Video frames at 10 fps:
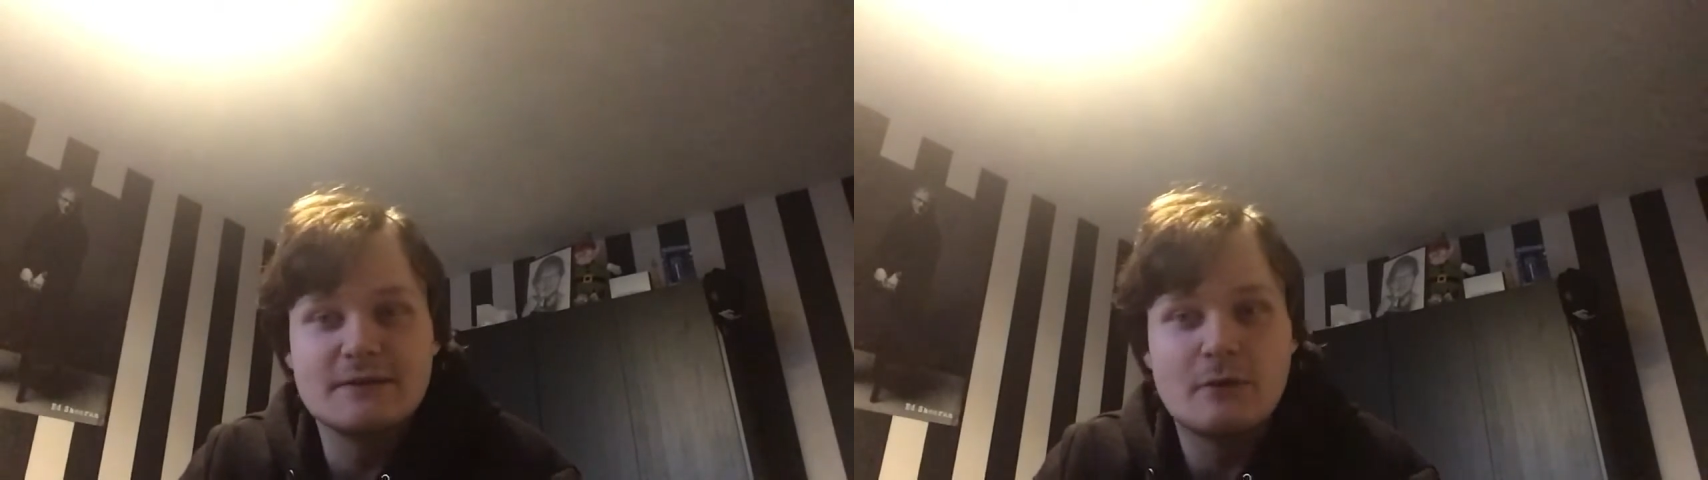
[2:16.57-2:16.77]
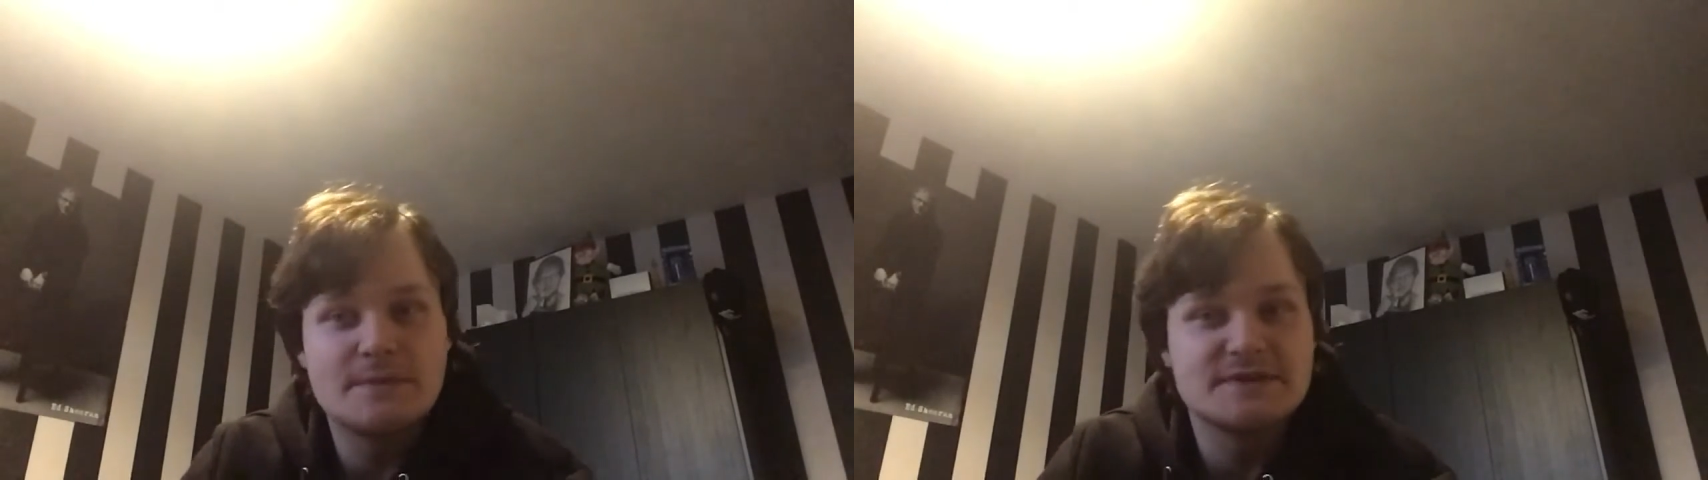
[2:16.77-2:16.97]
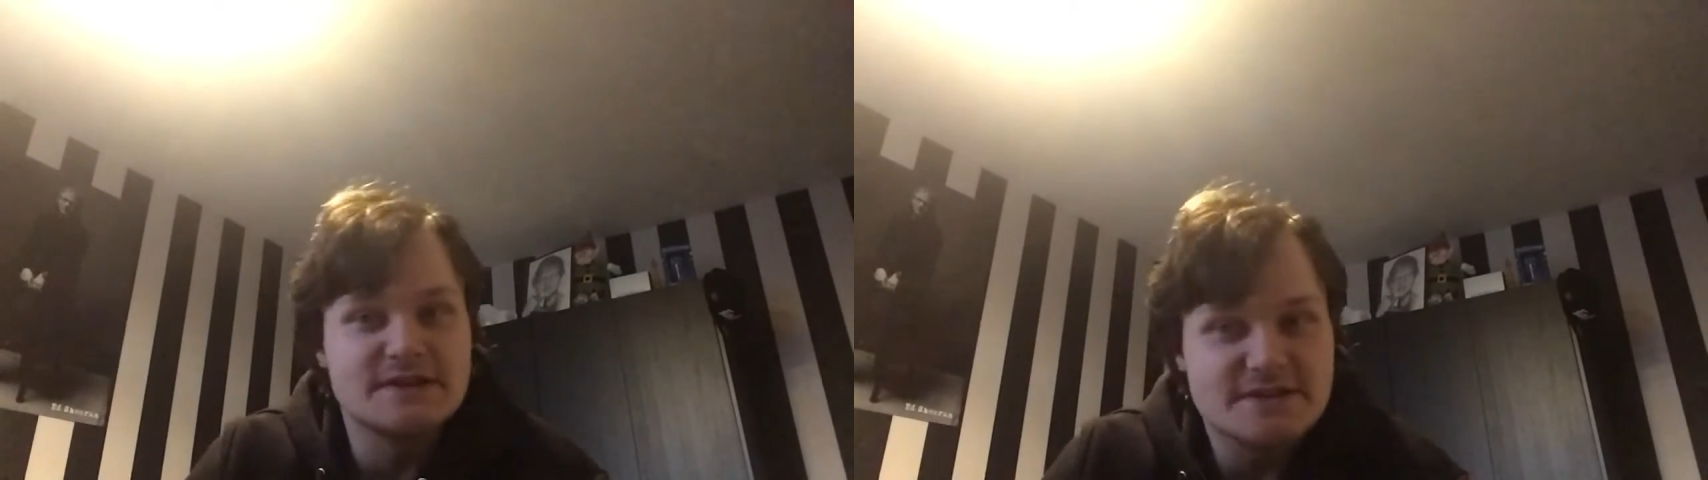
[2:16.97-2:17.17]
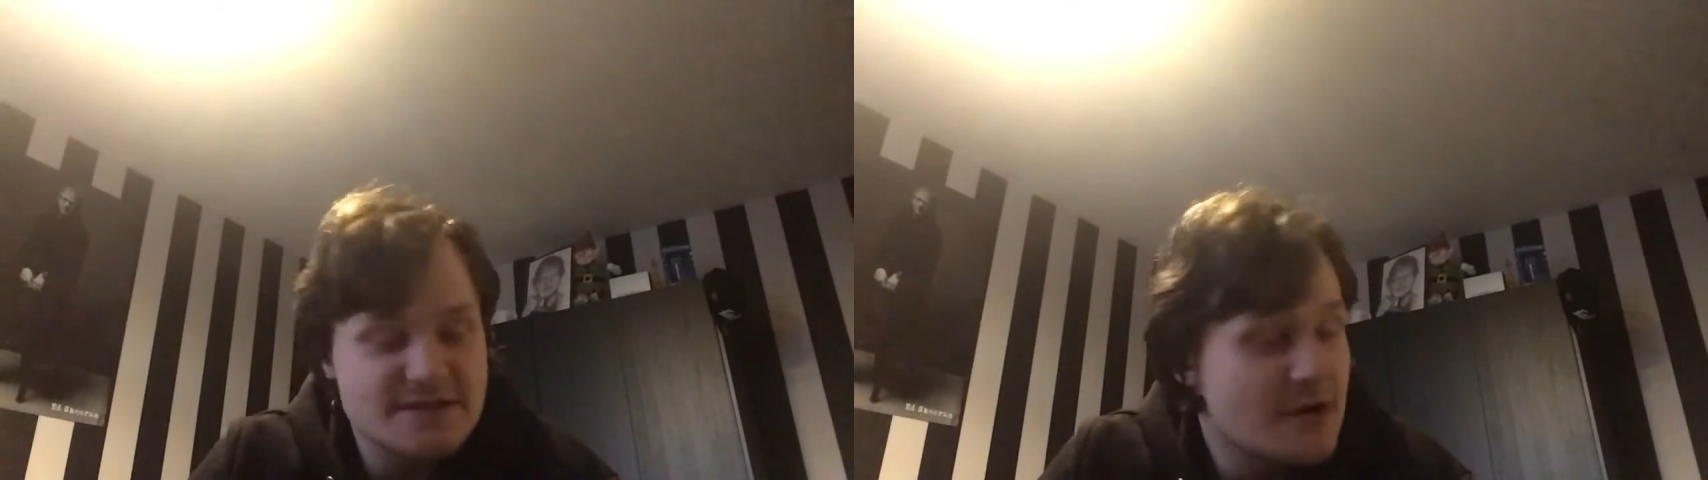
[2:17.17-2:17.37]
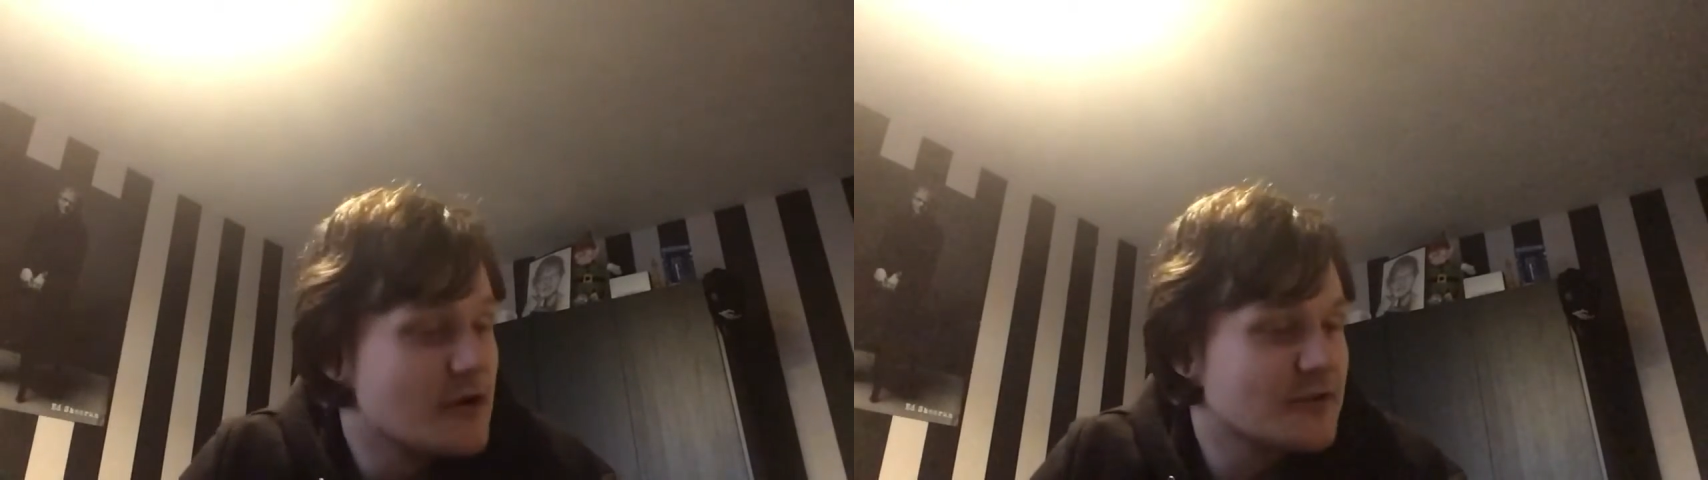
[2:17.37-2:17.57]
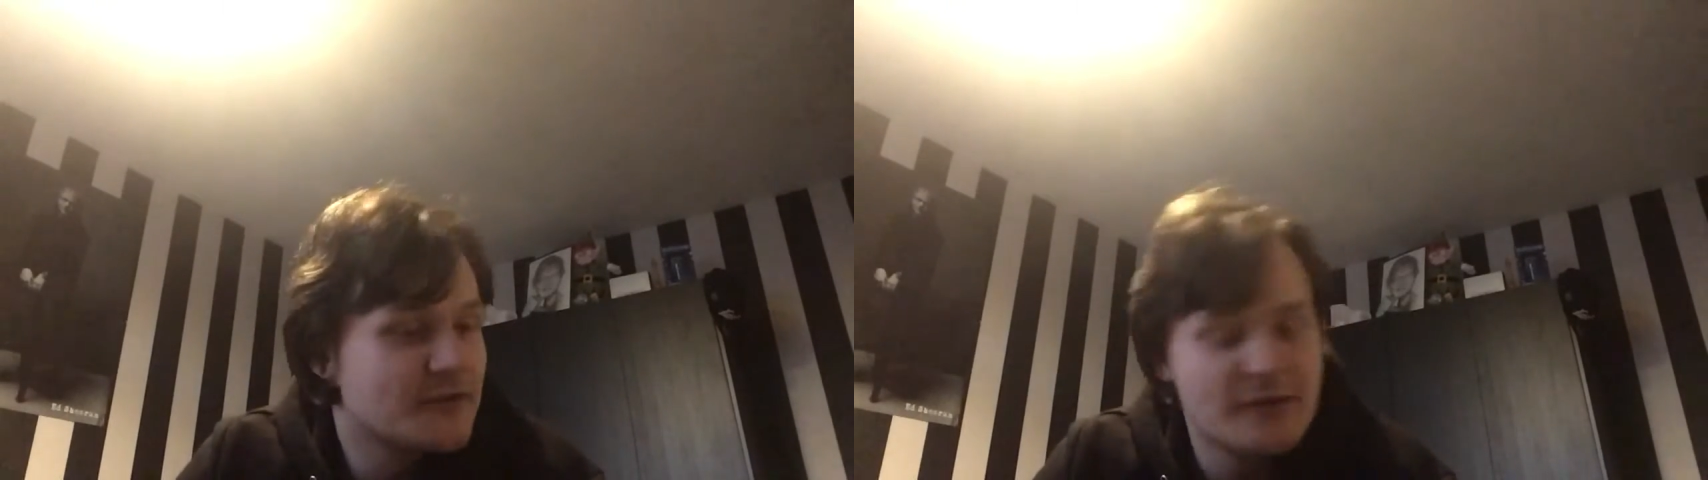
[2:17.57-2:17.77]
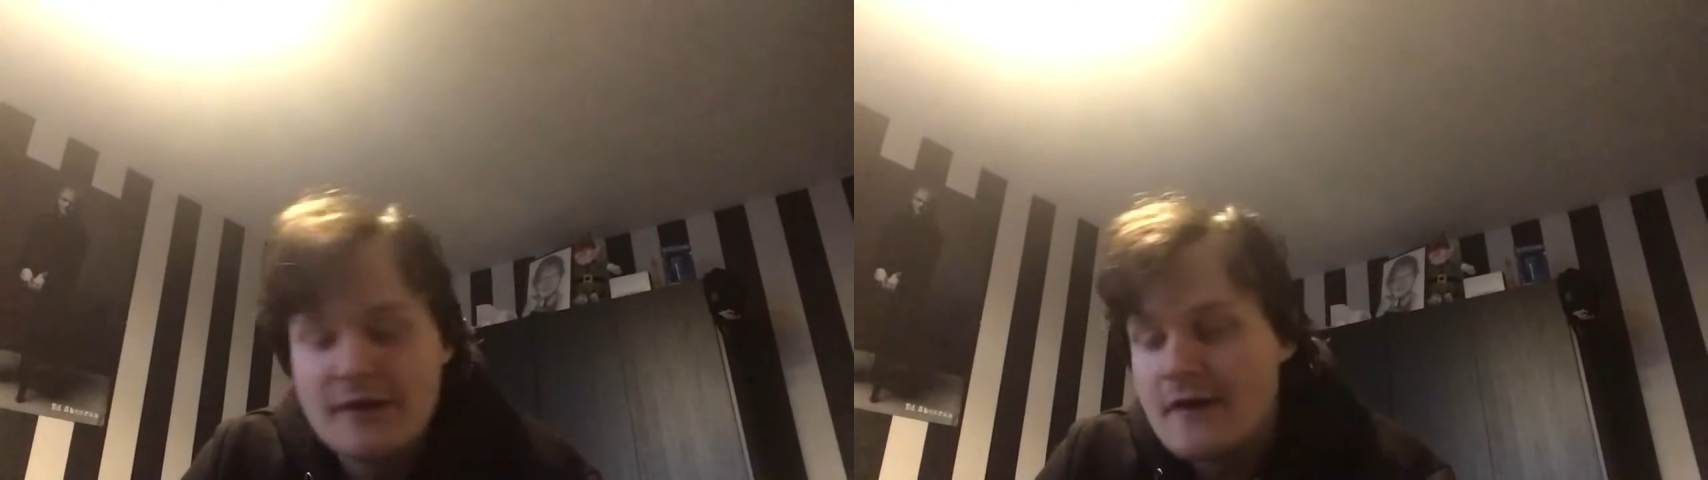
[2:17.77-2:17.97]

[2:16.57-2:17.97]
website Discogs.